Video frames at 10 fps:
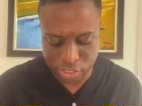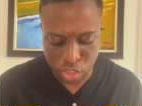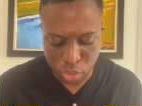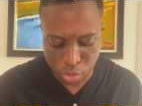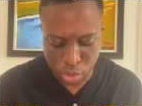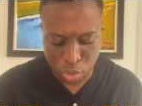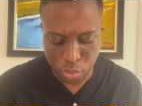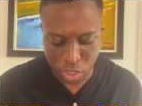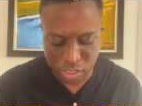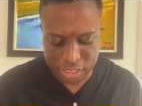As you grow,
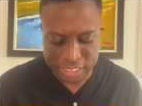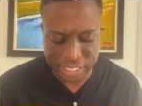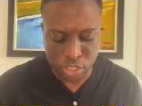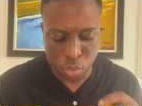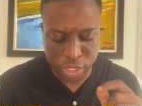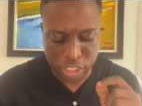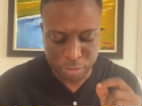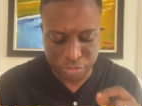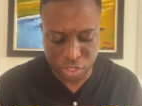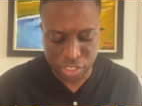you will understand the
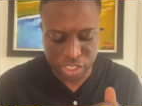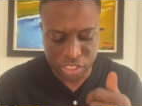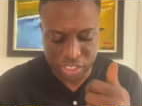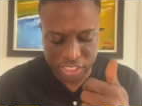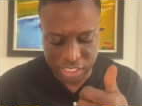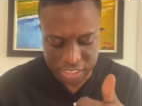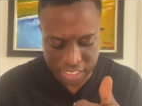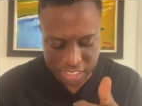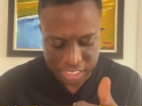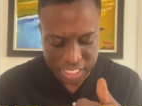wisdom of God is
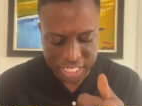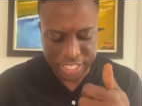consistent,